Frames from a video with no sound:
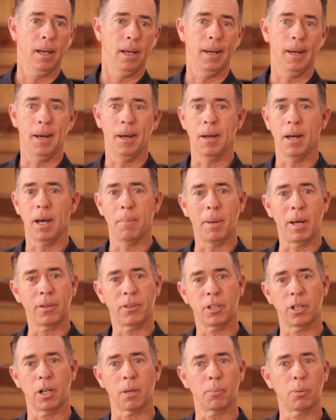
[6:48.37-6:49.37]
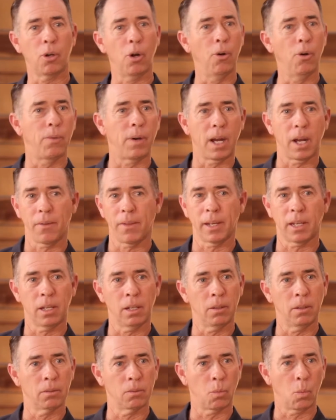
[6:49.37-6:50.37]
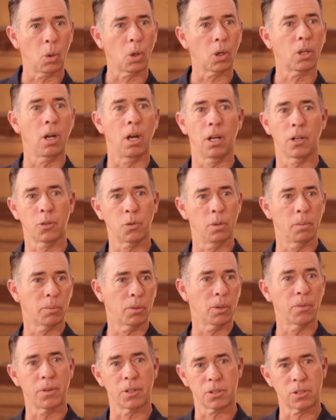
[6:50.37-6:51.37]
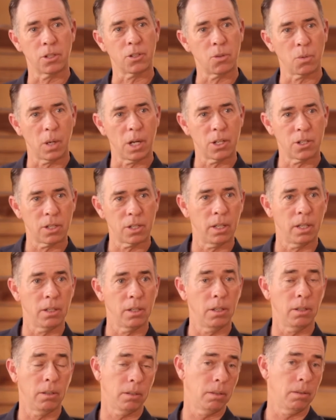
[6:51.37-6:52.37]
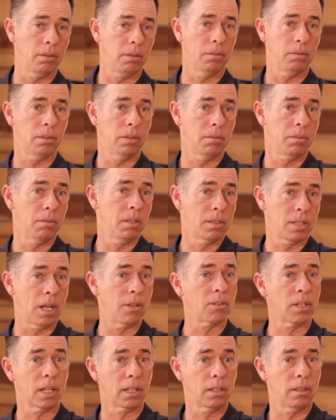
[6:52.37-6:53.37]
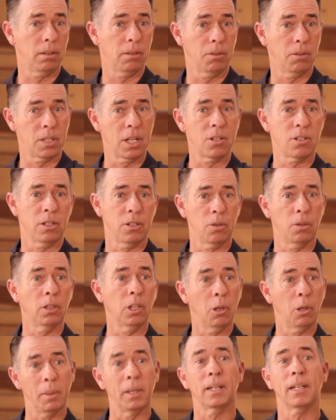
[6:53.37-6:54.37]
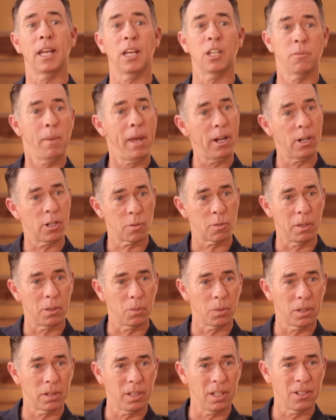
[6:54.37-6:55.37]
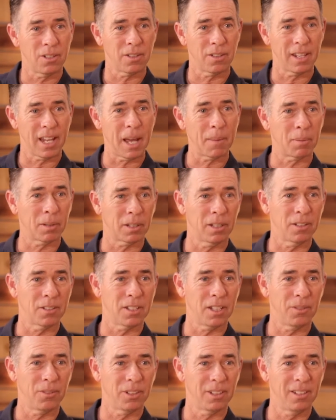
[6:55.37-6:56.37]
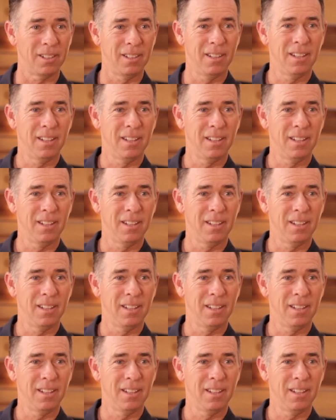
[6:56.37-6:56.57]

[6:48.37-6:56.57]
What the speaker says: about their profile they can work on to improve their situation. And it sounds like you essentially do a little bit of case management with each of the applicants, even